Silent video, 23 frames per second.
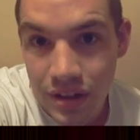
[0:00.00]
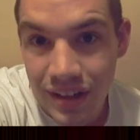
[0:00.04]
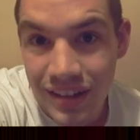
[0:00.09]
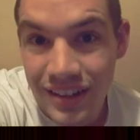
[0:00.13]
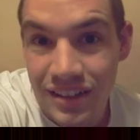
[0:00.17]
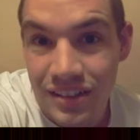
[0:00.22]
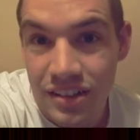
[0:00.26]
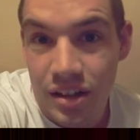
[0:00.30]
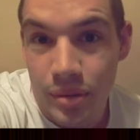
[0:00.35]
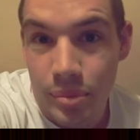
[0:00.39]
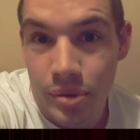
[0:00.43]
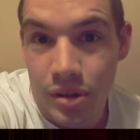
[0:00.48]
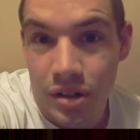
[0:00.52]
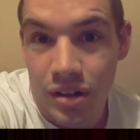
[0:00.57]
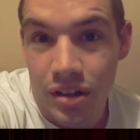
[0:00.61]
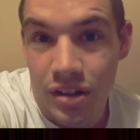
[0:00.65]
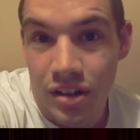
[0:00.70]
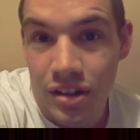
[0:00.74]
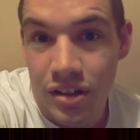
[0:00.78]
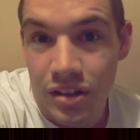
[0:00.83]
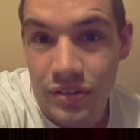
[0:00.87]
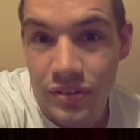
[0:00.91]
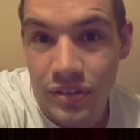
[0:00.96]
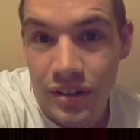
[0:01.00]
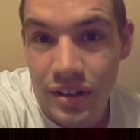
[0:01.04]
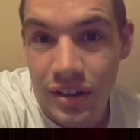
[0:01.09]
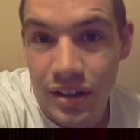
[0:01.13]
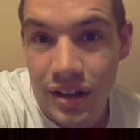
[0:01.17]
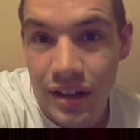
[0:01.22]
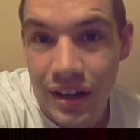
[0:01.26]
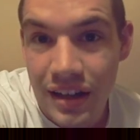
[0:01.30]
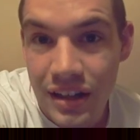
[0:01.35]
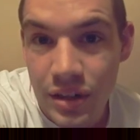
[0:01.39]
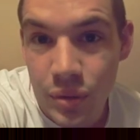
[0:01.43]
And to top it all off,
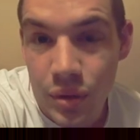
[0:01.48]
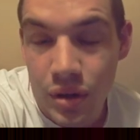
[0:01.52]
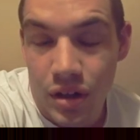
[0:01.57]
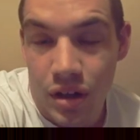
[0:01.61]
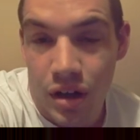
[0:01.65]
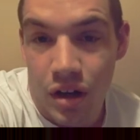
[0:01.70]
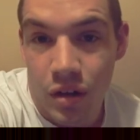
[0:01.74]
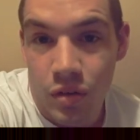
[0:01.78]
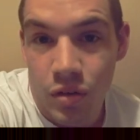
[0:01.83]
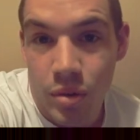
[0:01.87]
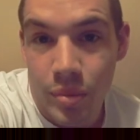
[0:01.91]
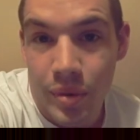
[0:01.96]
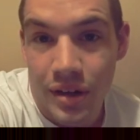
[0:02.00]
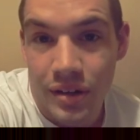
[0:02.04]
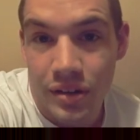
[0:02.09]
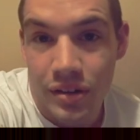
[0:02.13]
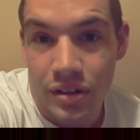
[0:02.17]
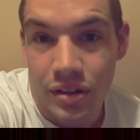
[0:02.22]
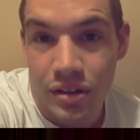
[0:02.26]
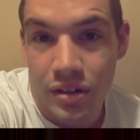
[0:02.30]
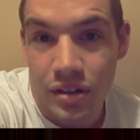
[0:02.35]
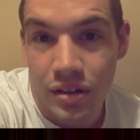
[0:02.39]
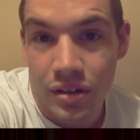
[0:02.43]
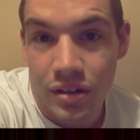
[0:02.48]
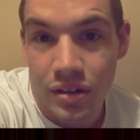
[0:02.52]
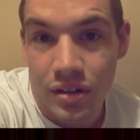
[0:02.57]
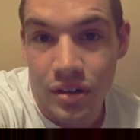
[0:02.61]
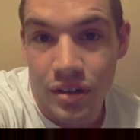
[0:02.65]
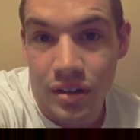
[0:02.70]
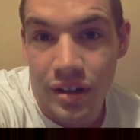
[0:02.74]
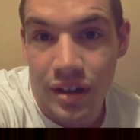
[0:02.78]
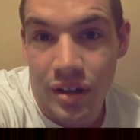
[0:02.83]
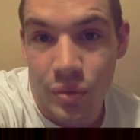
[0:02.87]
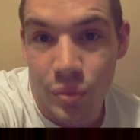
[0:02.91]
I had to walk all the way back to the car
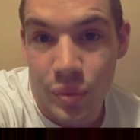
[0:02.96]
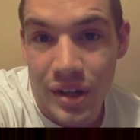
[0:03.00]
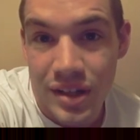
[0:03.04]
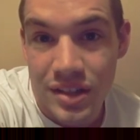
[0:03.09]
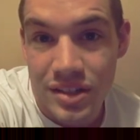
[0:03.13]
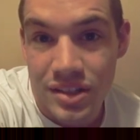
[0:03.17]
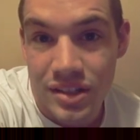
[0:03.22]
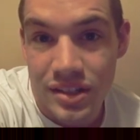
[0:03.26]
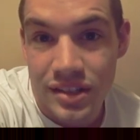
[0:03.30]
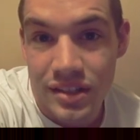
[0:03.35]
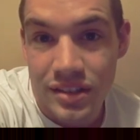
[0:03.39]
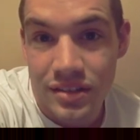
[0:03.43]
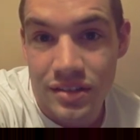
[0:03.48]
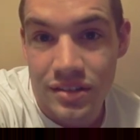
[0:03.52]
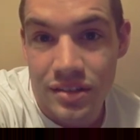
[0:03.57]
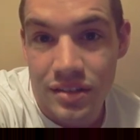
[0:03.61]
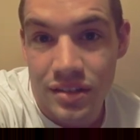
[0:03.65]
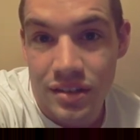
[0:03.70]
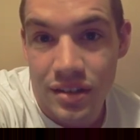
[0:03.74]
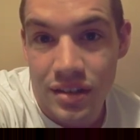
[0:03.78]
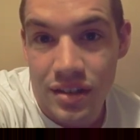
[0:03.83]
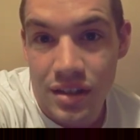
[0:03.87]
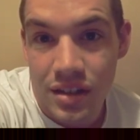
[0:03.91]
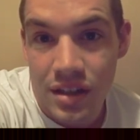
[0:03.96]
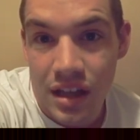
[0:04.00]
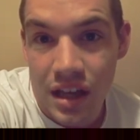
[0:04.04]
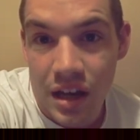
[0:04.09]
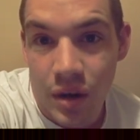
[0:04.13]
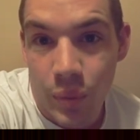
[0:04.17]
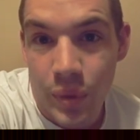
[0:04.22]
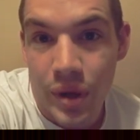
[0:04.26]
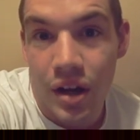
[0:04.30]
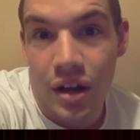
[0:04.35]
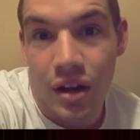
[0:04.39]
in wet jeans,
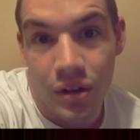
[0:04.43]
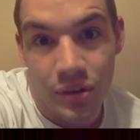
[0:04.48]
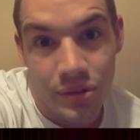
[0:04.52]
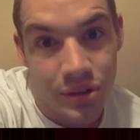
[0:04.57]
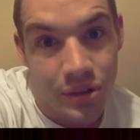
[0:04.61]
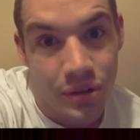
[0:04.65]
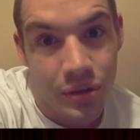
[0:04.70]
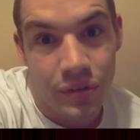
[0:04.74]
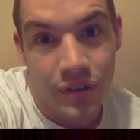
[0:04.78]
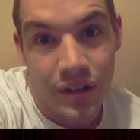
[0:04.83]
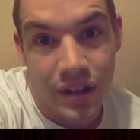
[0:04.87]
and we all know